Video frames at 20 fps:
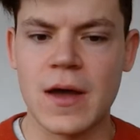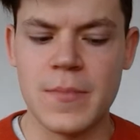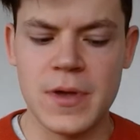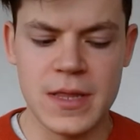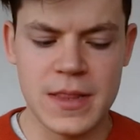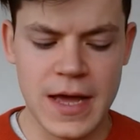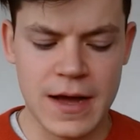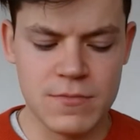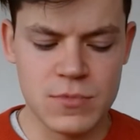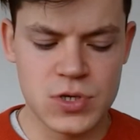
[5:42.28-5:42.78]
I
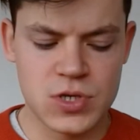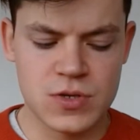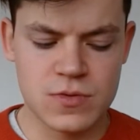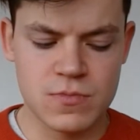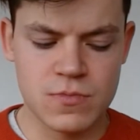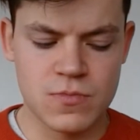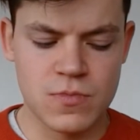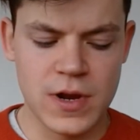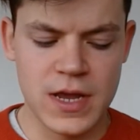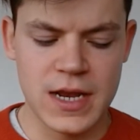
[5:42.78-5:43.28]
mean, that
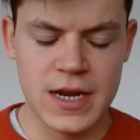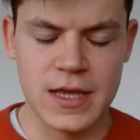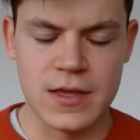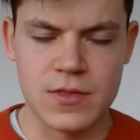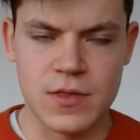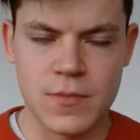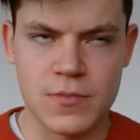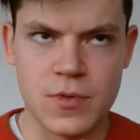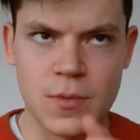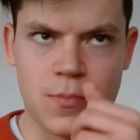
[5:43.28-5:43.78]
was really
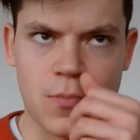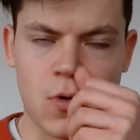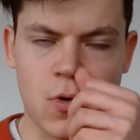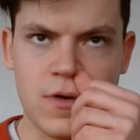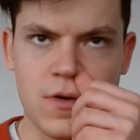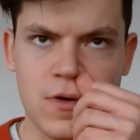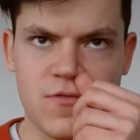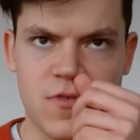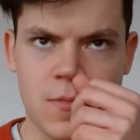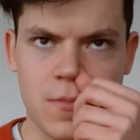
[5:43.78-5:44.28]
the
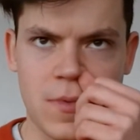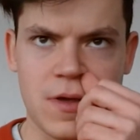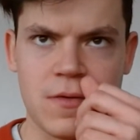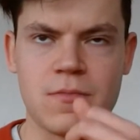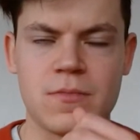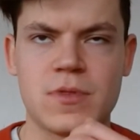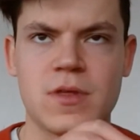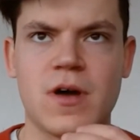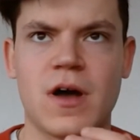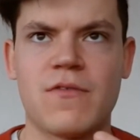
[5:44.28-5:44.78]
point for me
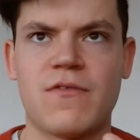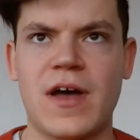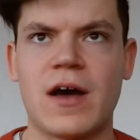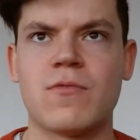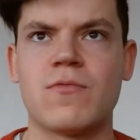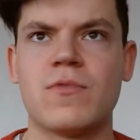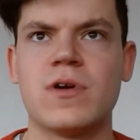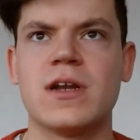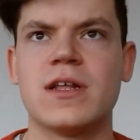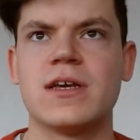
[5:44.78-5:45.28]
that I
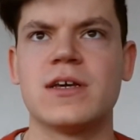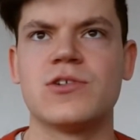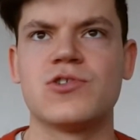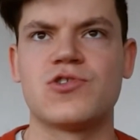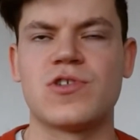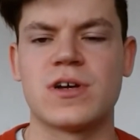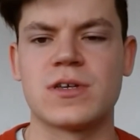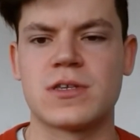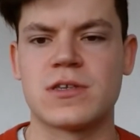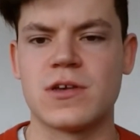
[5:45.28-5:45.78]
found really
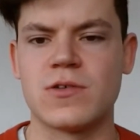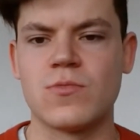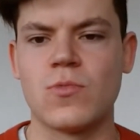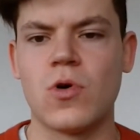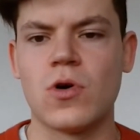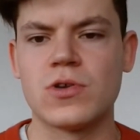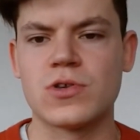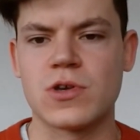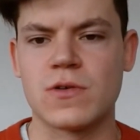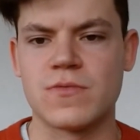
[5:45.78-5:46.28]
interesting
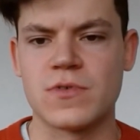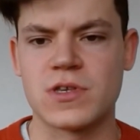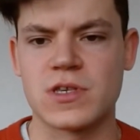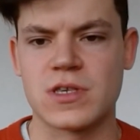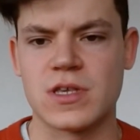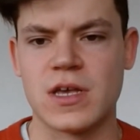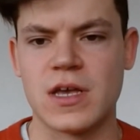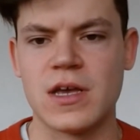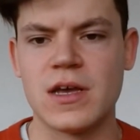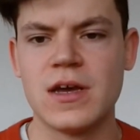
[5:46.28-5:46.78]
was
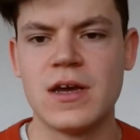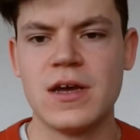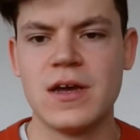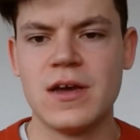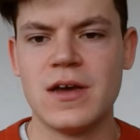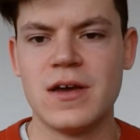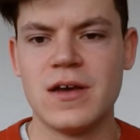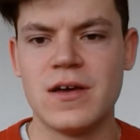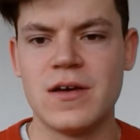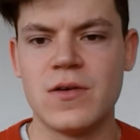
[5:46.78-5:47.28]
obviously
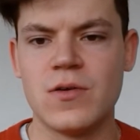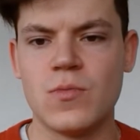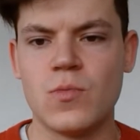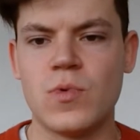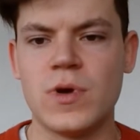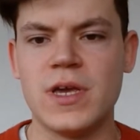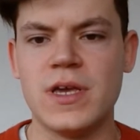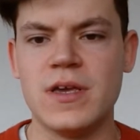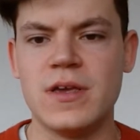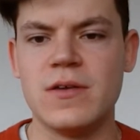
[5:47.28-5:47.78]

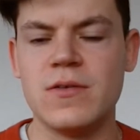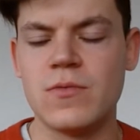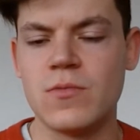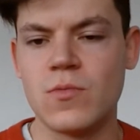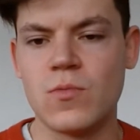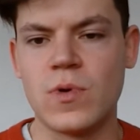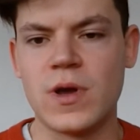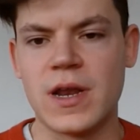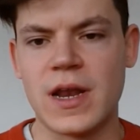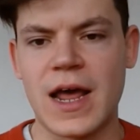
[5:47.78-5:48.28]
we're
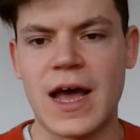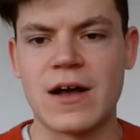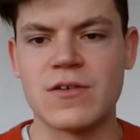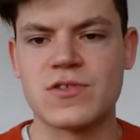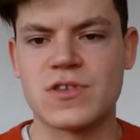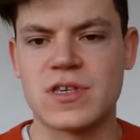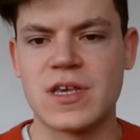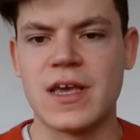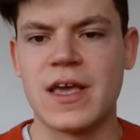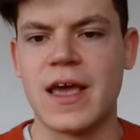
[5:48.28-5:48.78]
now
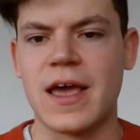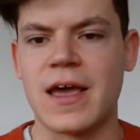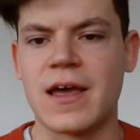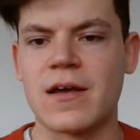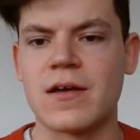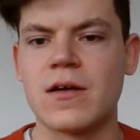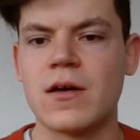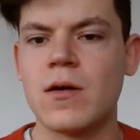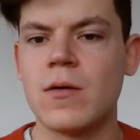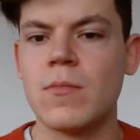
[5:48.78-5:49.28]

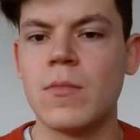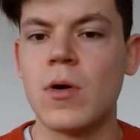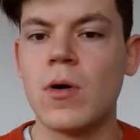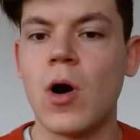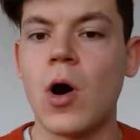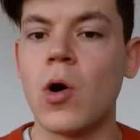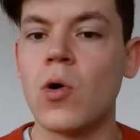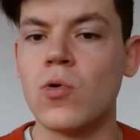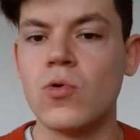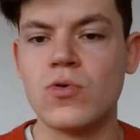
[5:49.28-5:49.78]
seeing
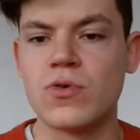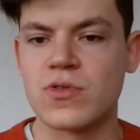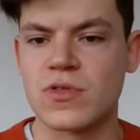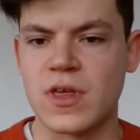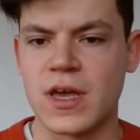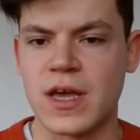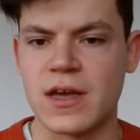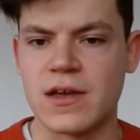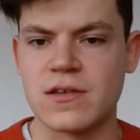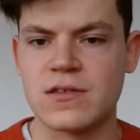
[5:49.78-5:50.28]
old
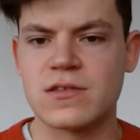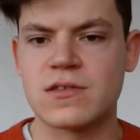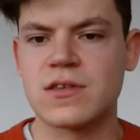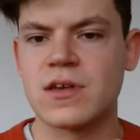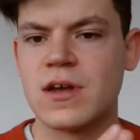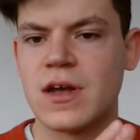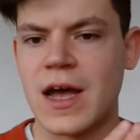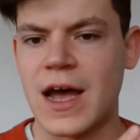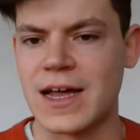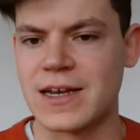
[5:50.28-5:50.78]

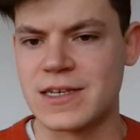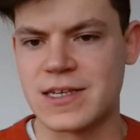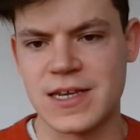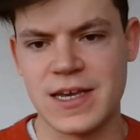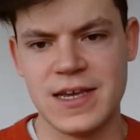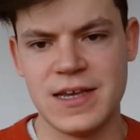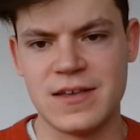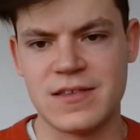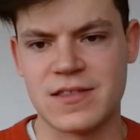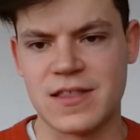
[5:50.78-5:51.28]
things,
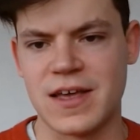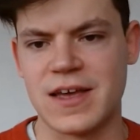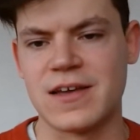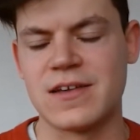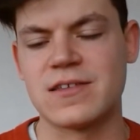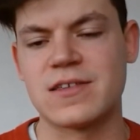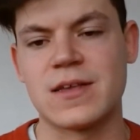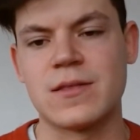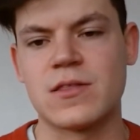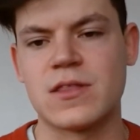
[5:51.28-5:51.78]
antique
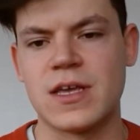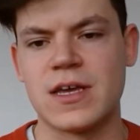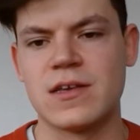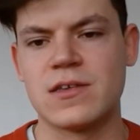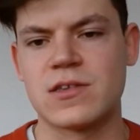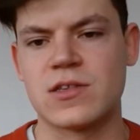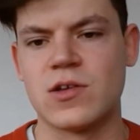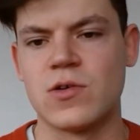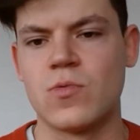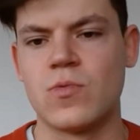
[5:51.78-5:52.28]
things, and
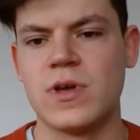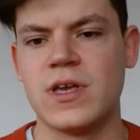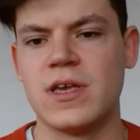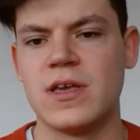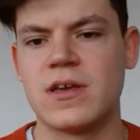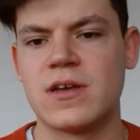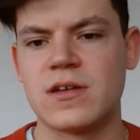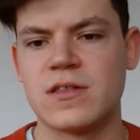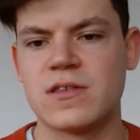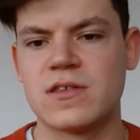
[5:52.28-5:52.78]
things that
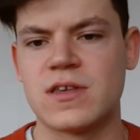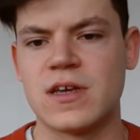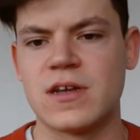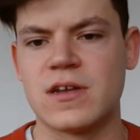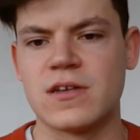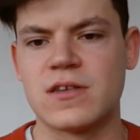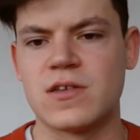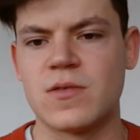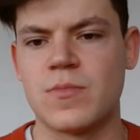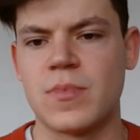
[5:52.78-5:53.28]
we
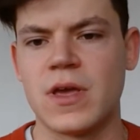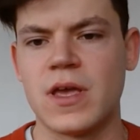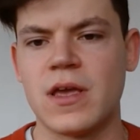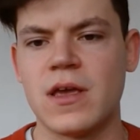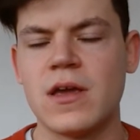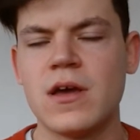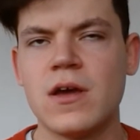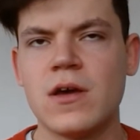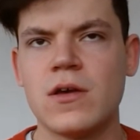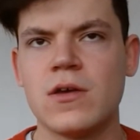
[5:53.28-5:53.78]
consider to
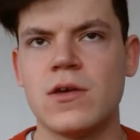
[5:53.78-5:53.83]
be,